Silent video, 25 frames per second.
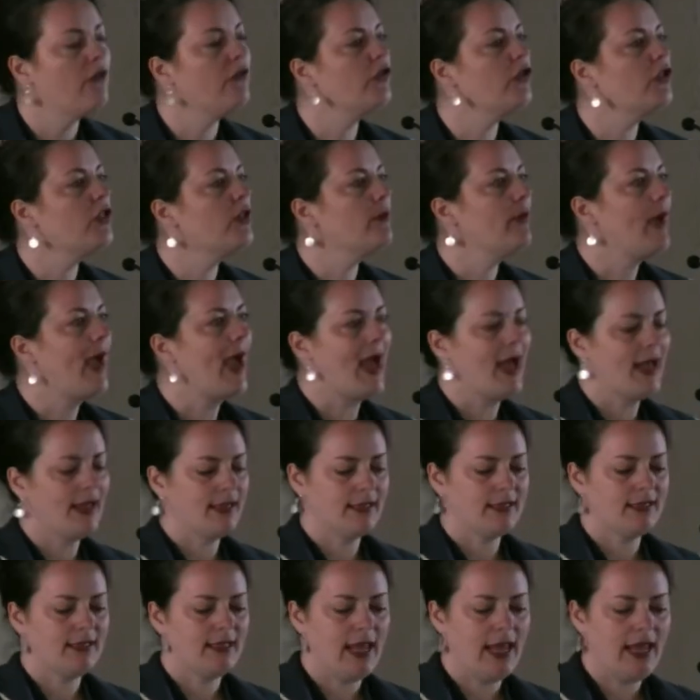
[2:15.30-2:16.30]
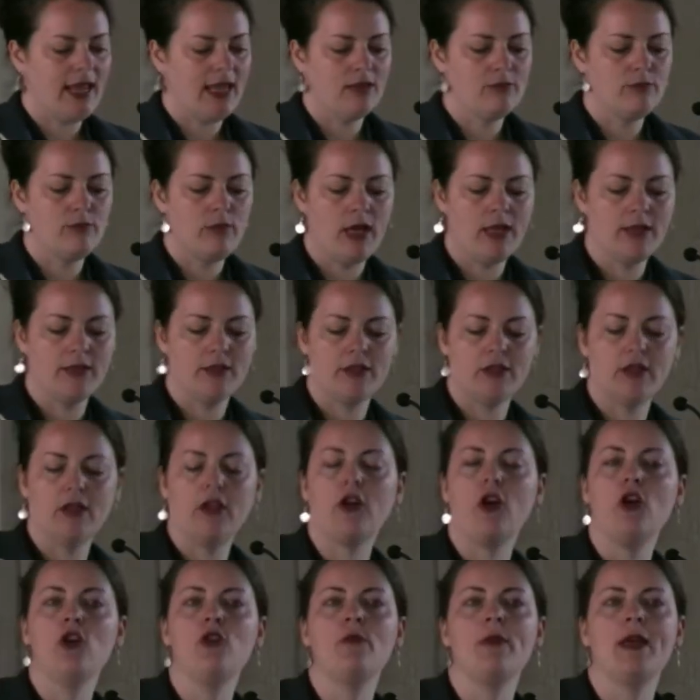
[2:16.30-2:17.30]
For the past 8 months,
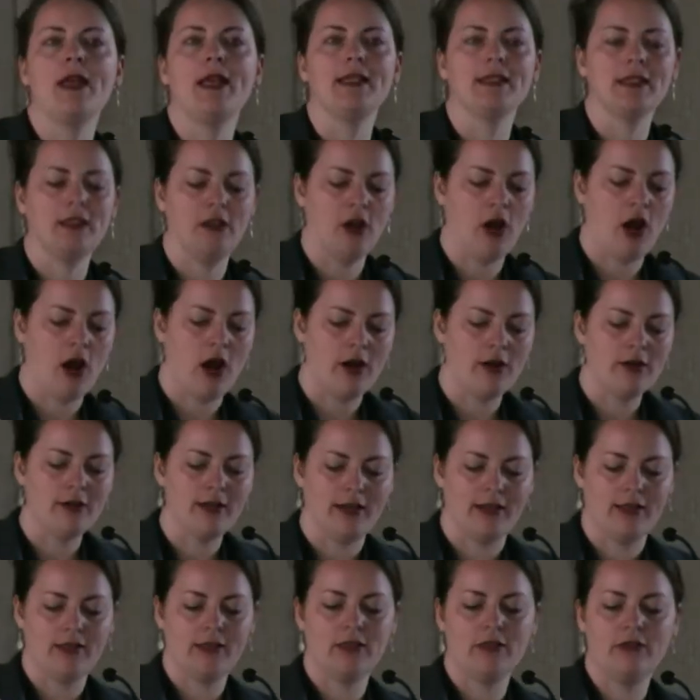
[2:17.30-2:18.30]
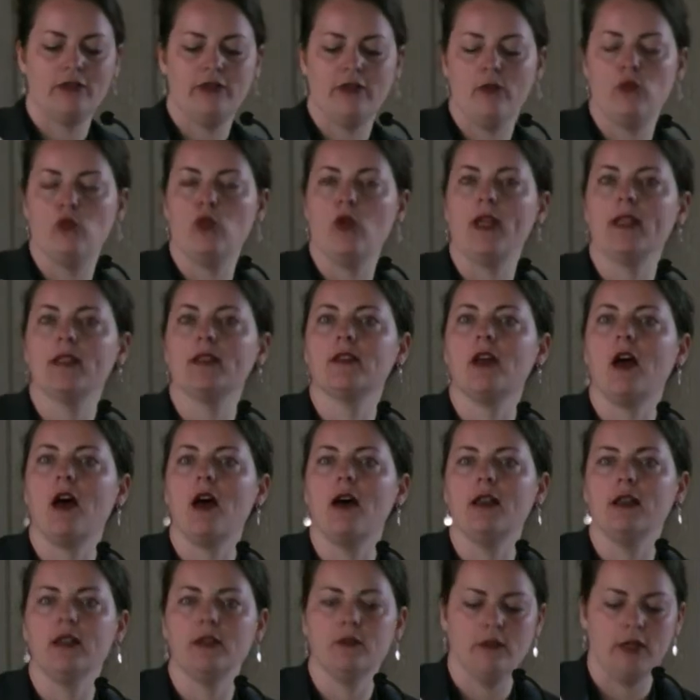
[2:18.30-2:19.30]
Gomez, an artist from West
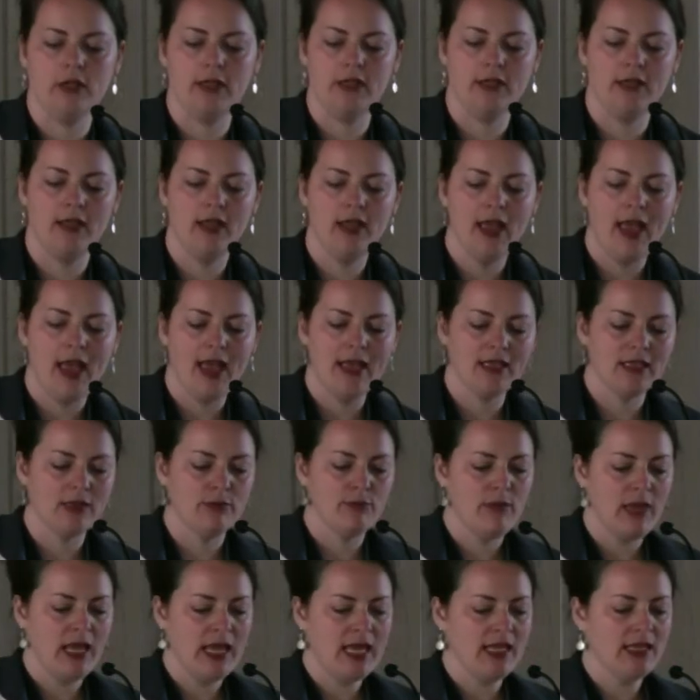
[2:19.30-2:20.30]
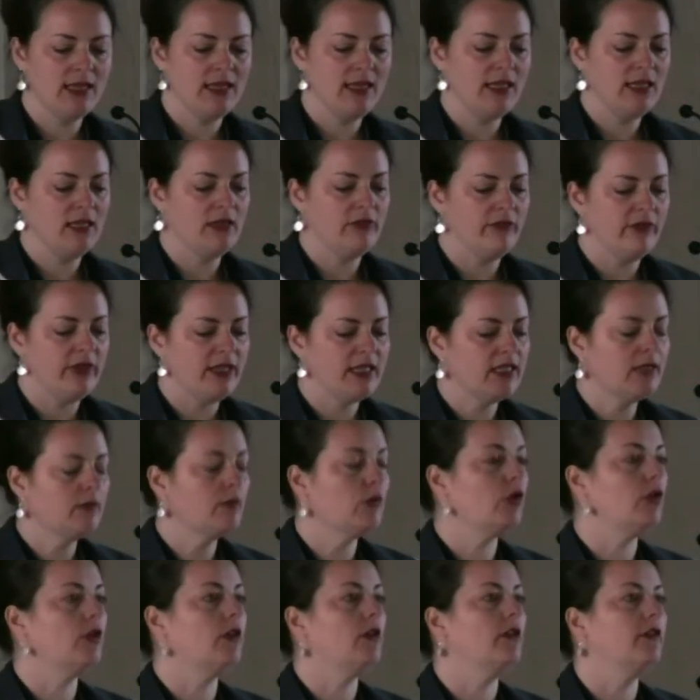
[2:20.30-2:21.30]
Hollywood, has made the
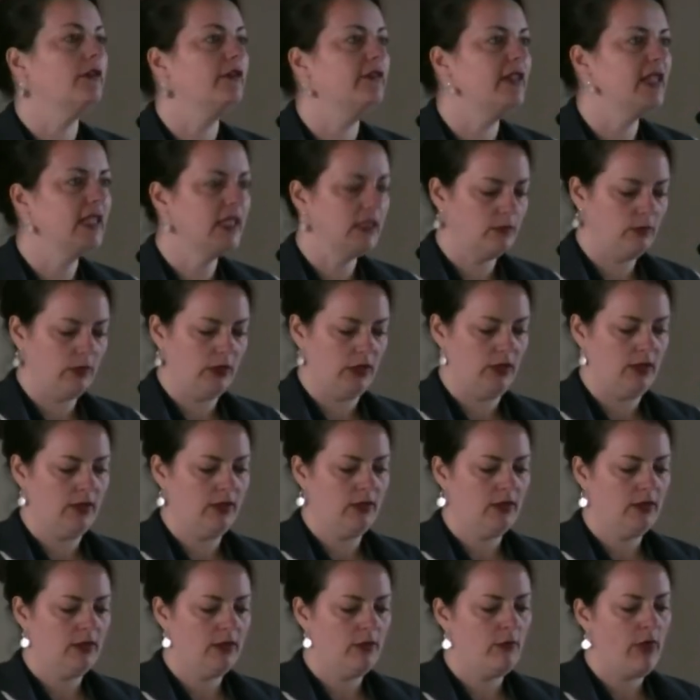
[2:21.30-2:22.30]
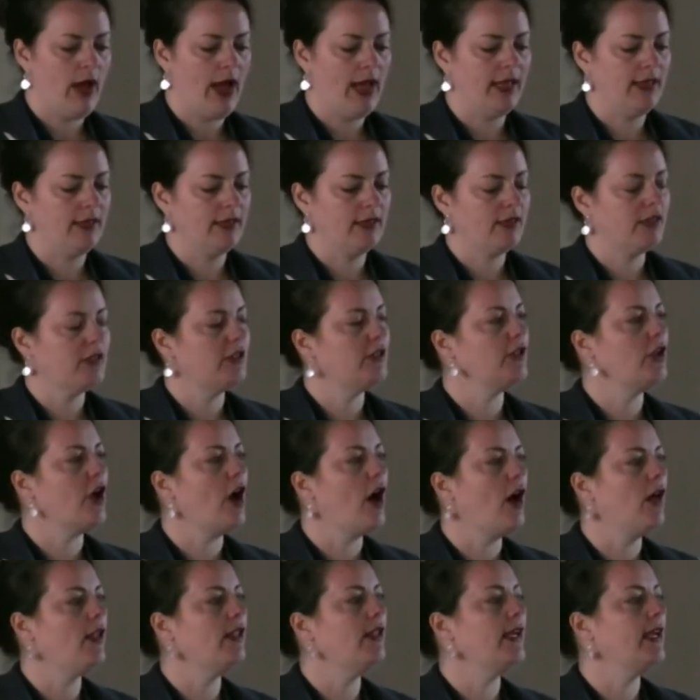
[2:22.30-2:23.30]
invisible visible by
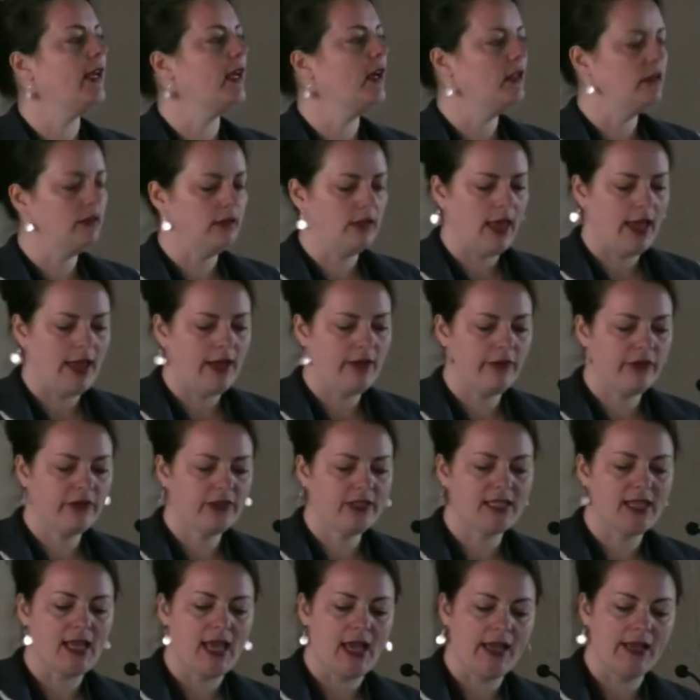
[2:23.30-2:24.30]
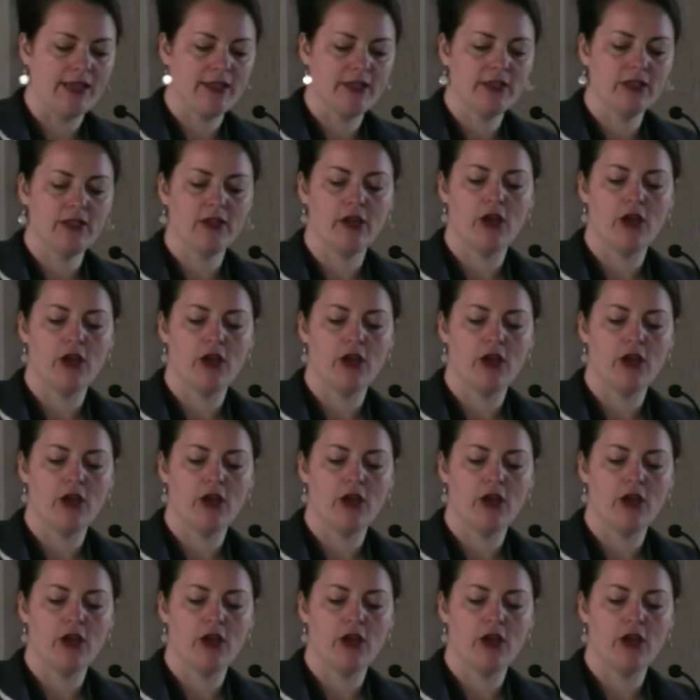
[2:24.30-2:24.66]
installing life-size